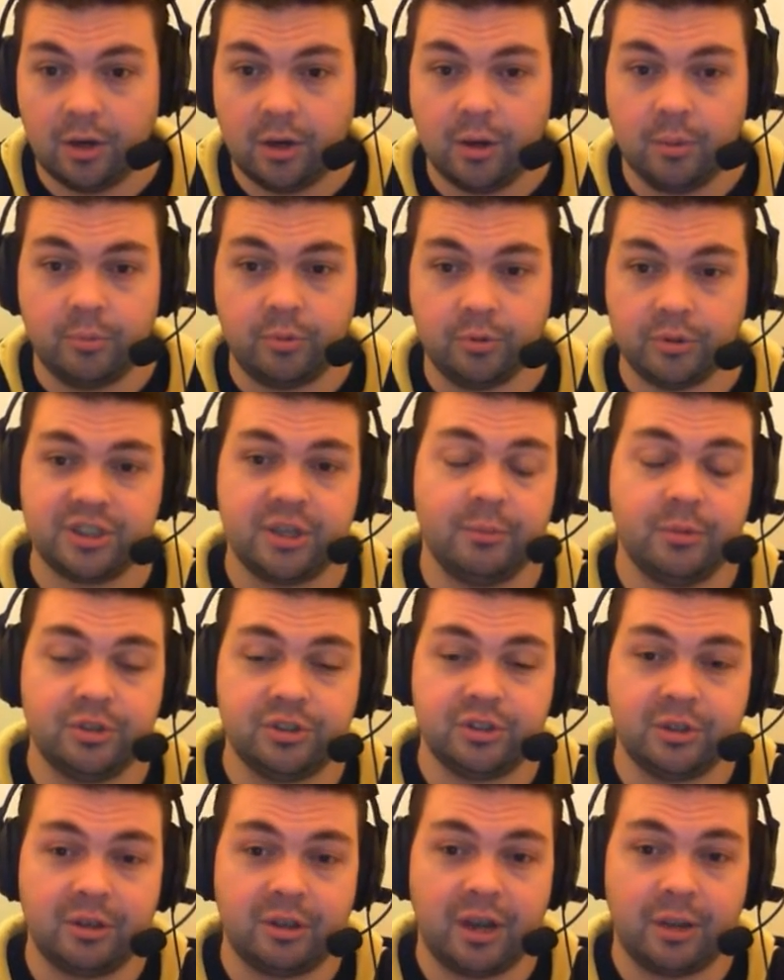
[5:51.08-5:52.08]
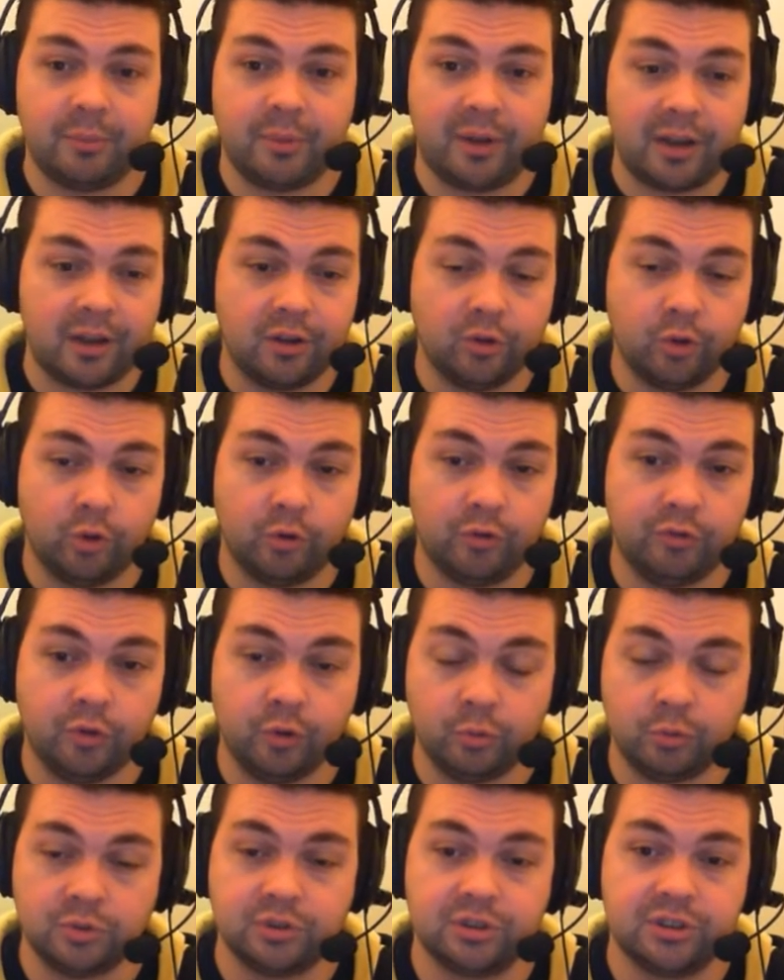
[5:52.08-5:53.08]
Borussia Mönchengladbach are no
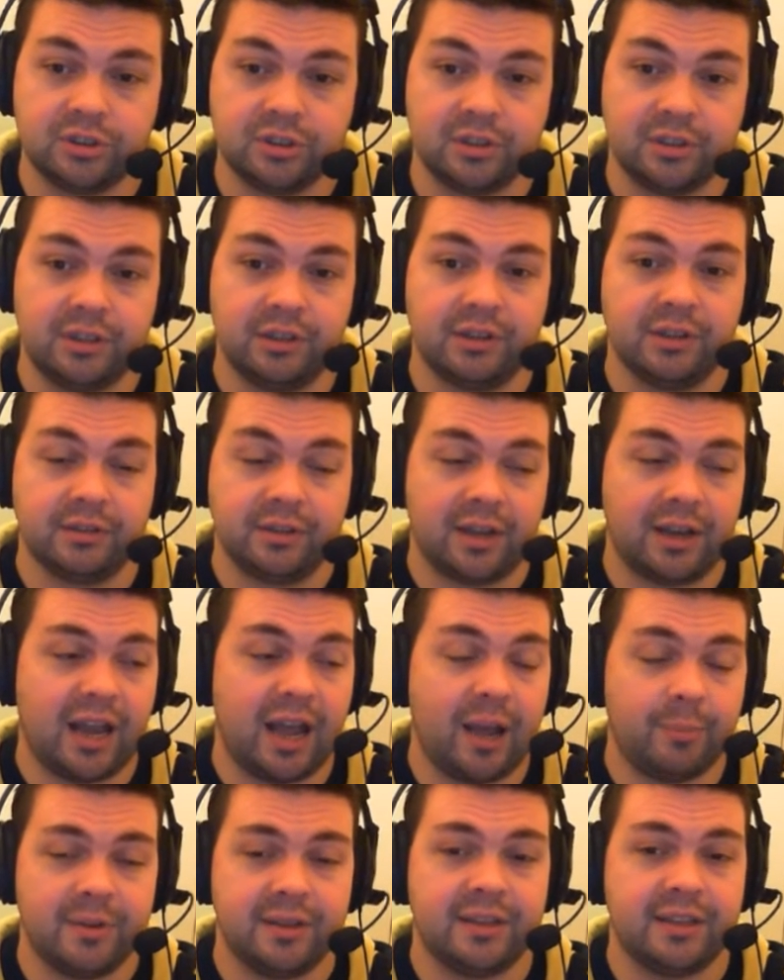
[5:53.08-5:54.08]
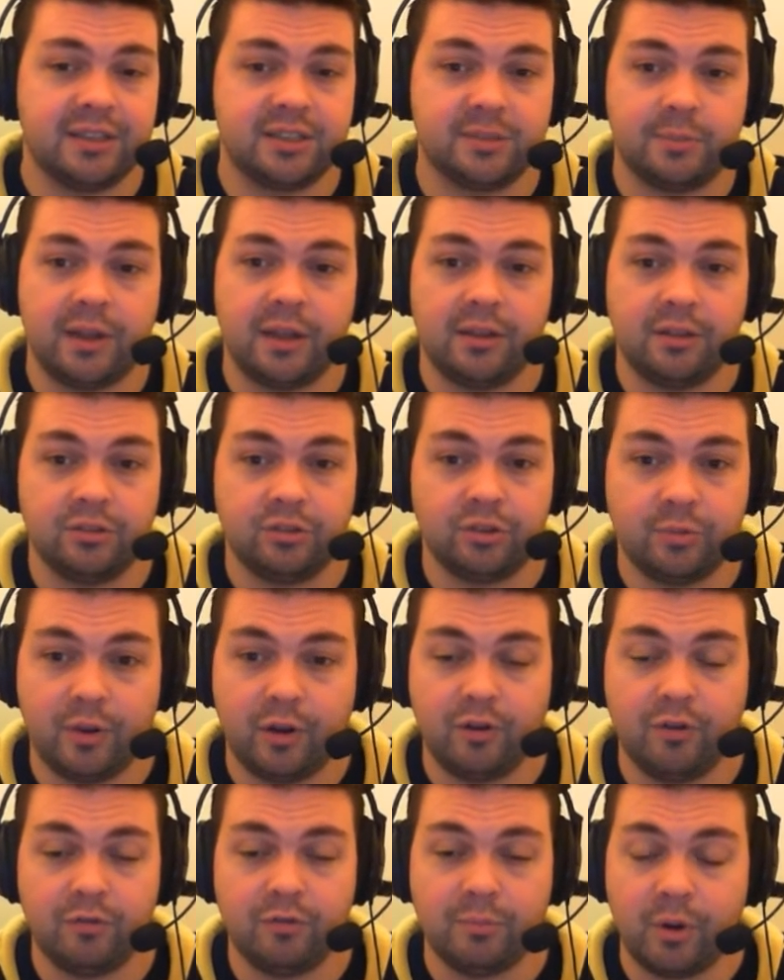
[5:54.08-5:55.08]
fools. They're happy to spend
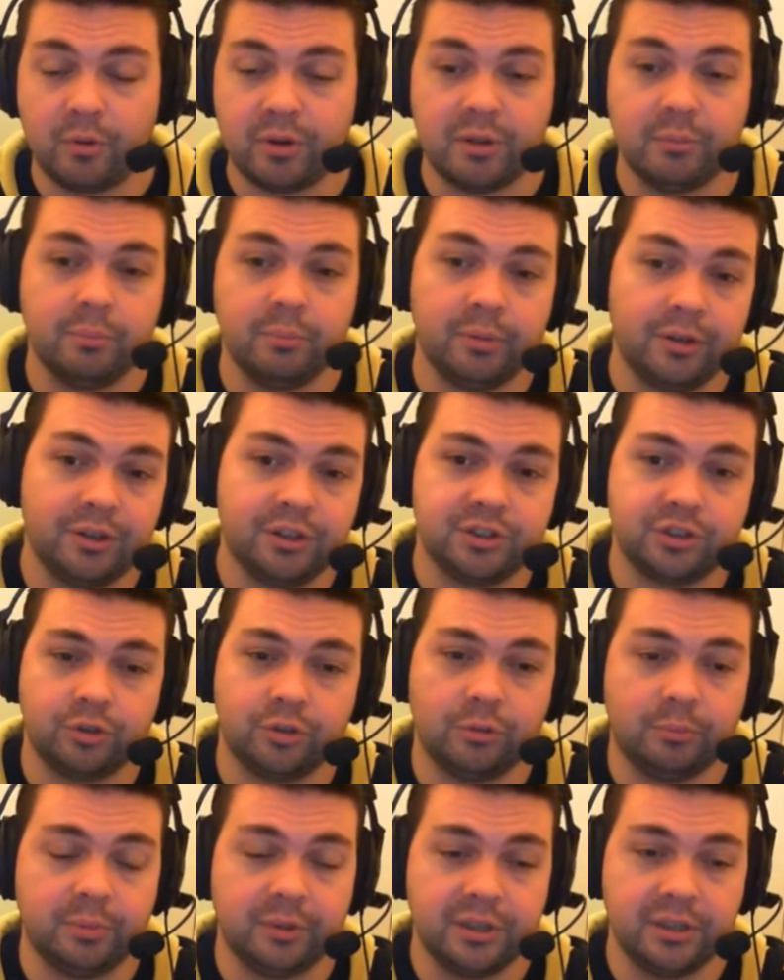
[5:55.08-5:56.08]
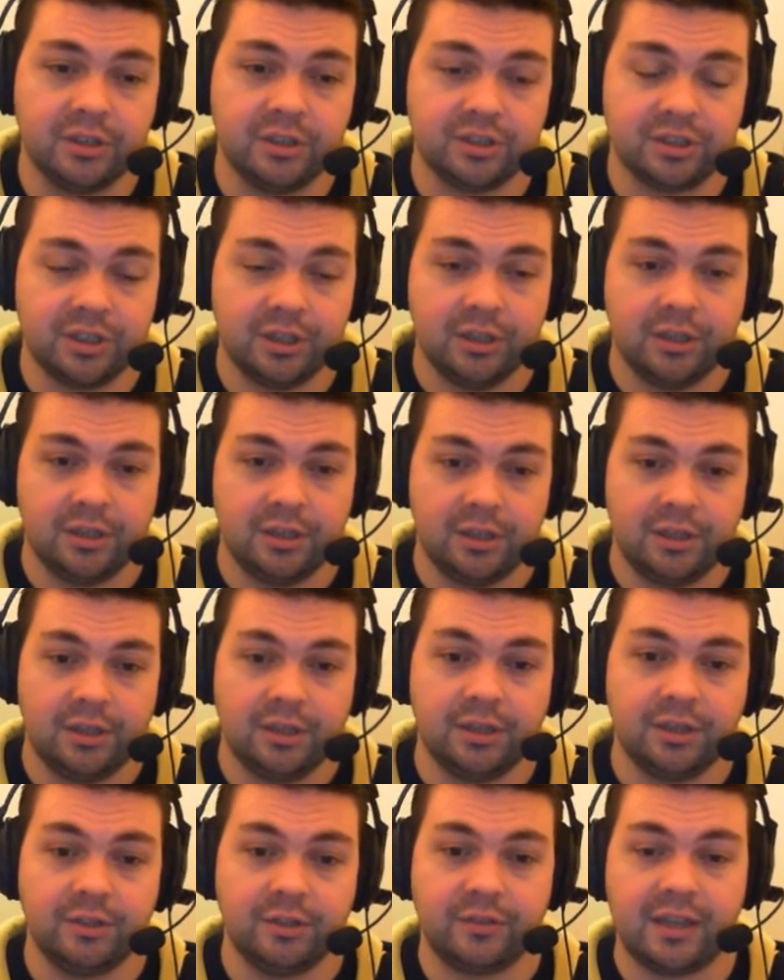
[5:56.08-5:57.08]
12 million plus on players.
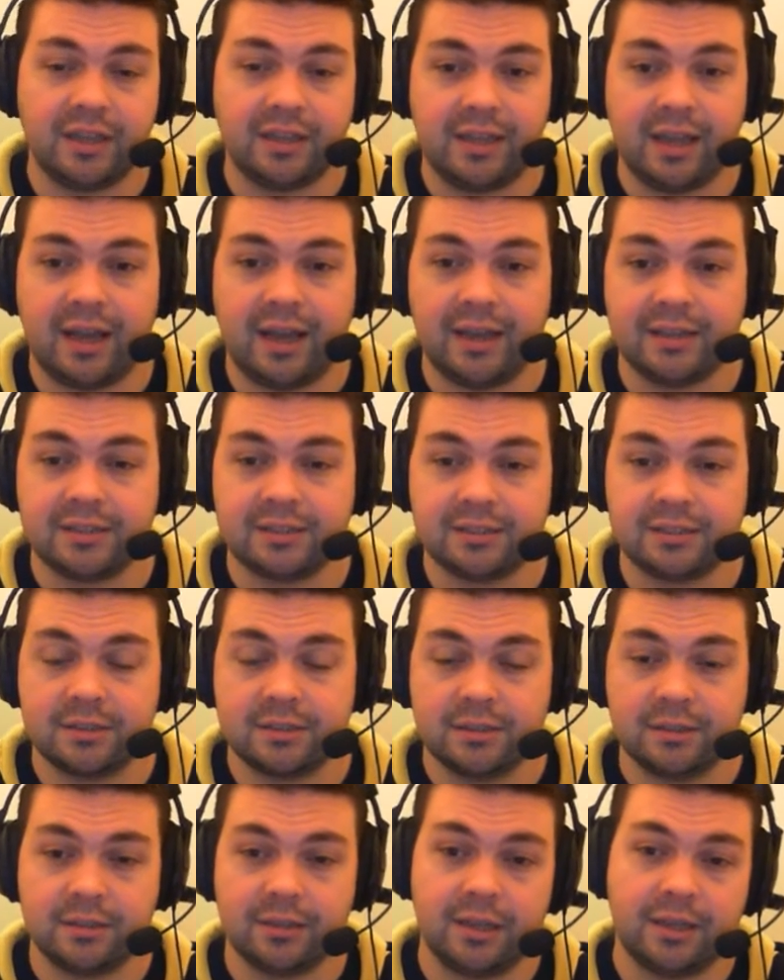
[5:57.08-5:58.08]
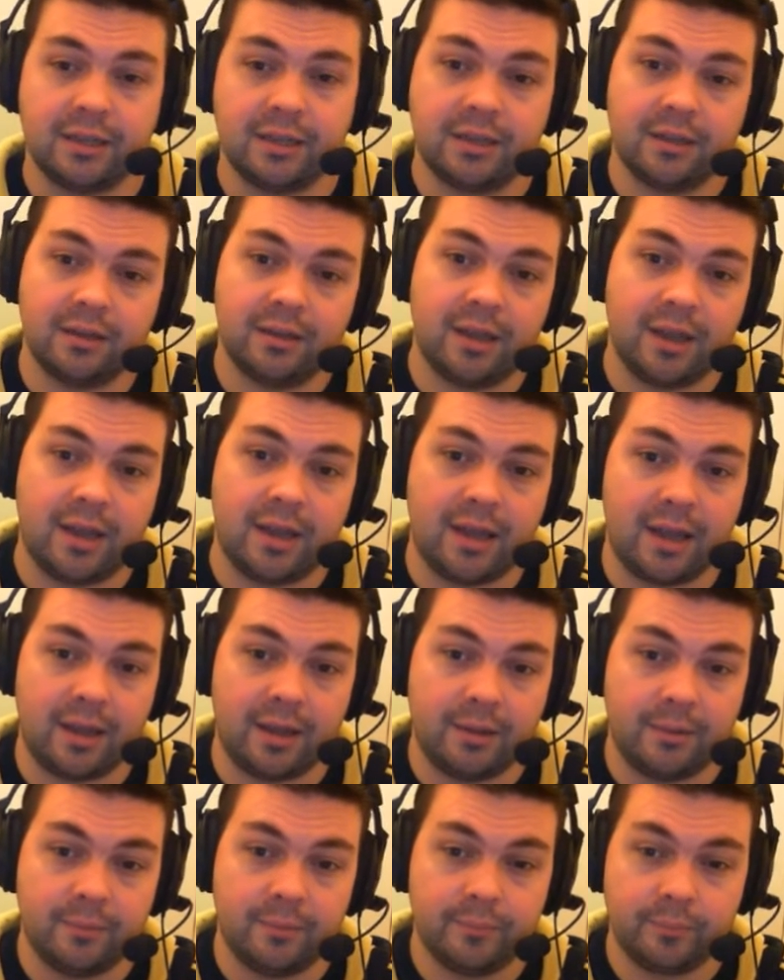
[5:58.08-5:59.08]
They've got guys like
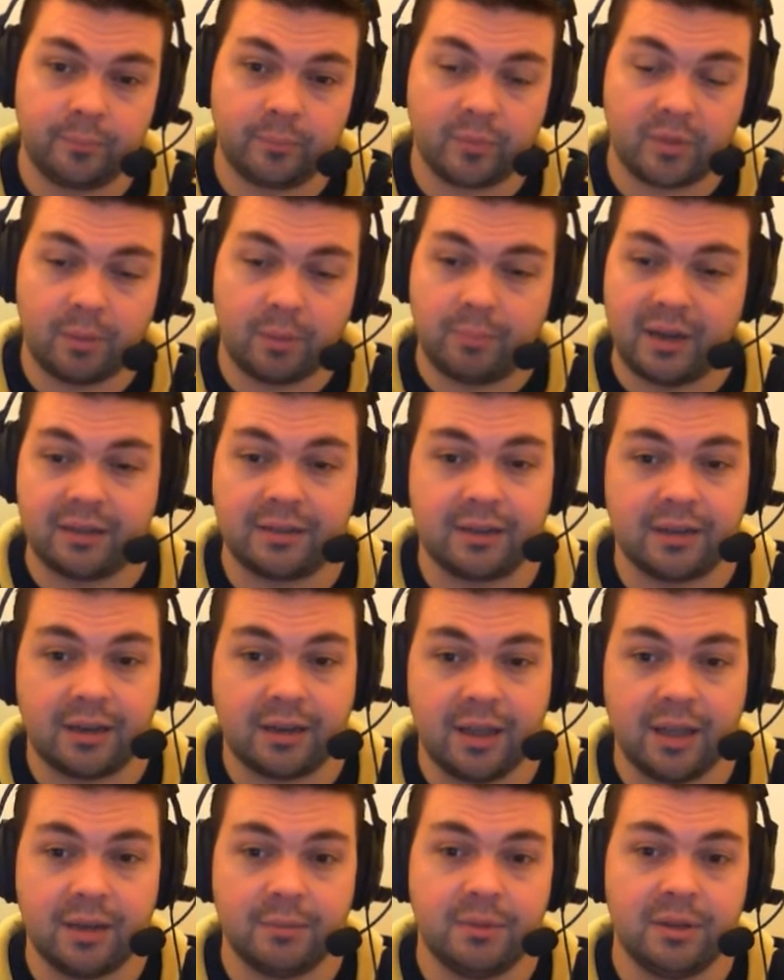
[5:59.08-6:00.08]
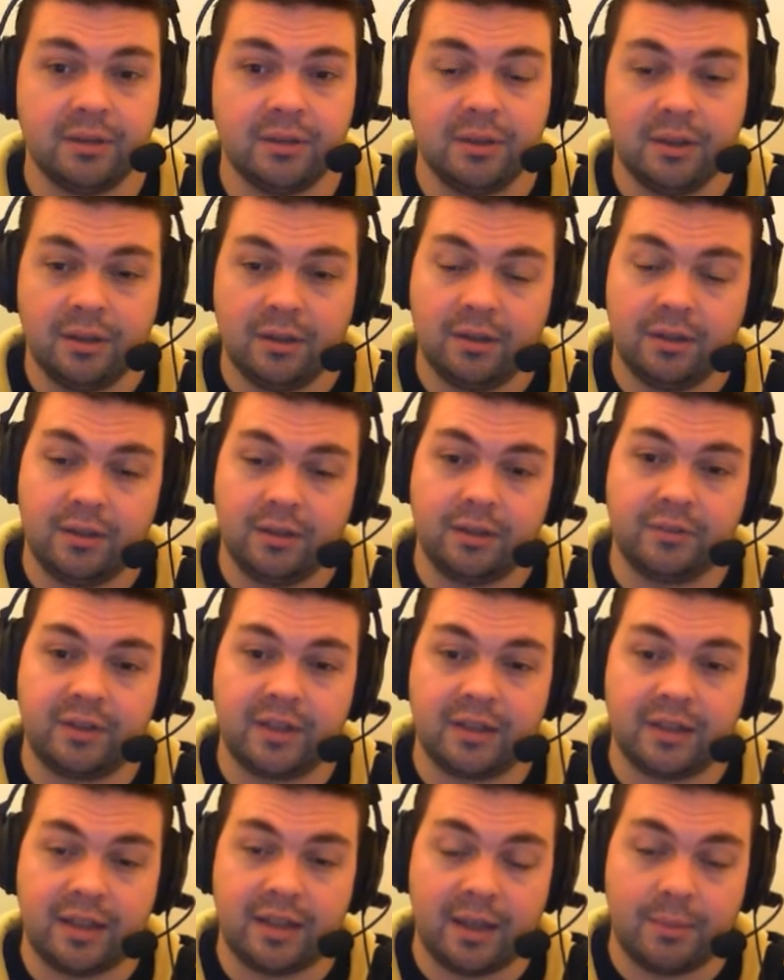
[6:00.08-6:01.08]
Patrick Herrmann, they've
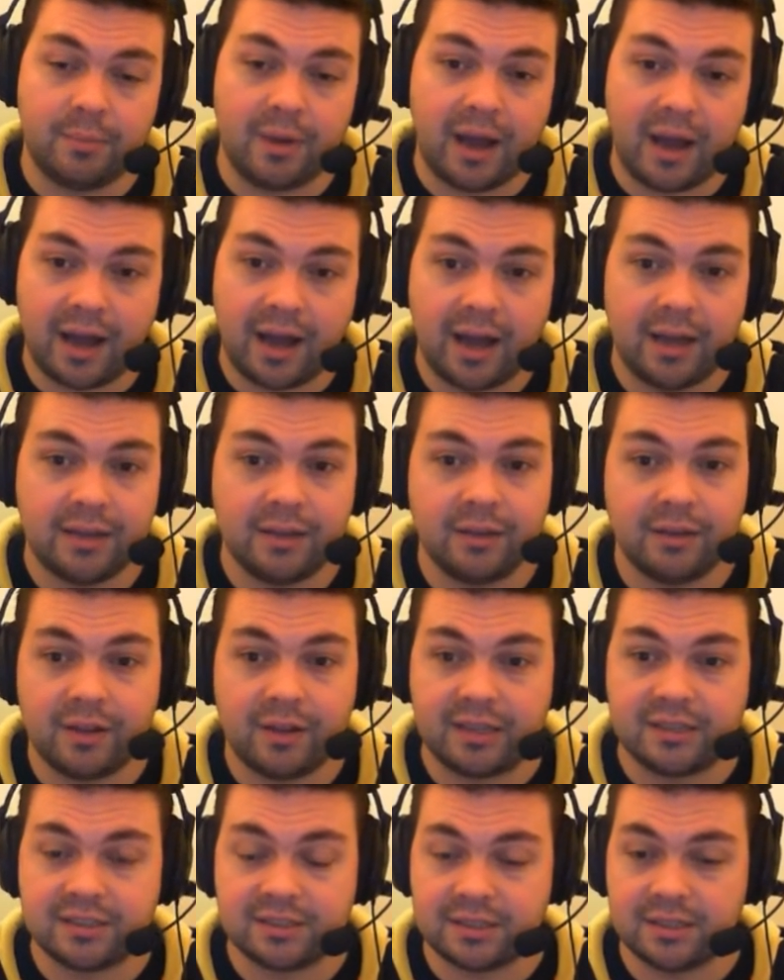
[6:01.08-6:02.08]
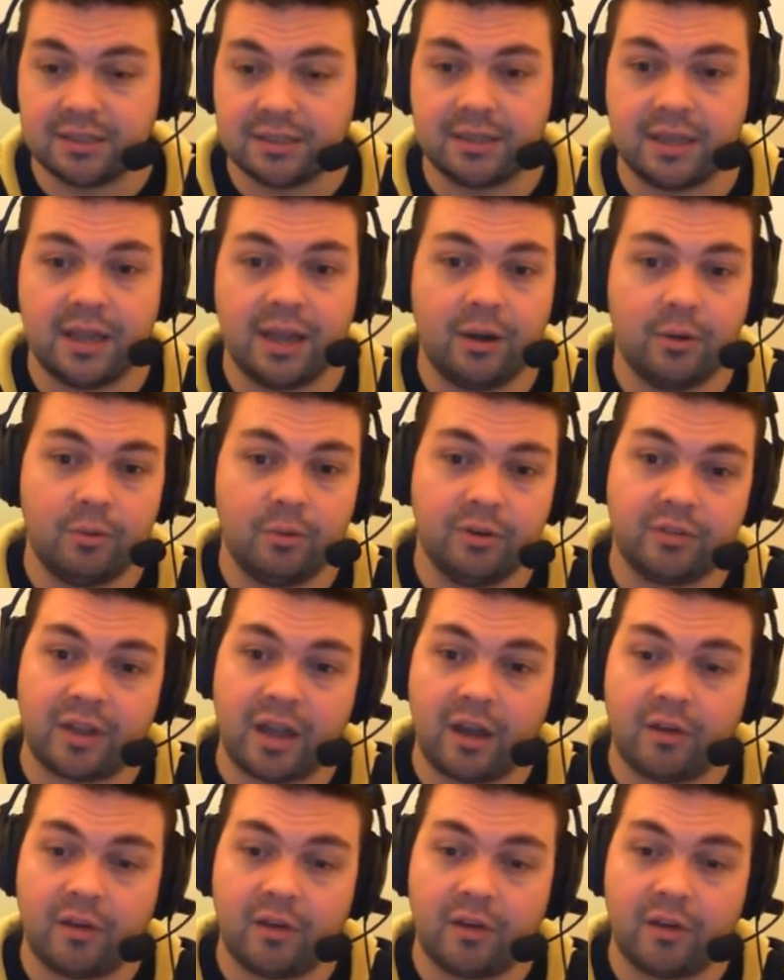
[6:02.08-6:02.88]
got Hahn, they've had Stendel, they've got a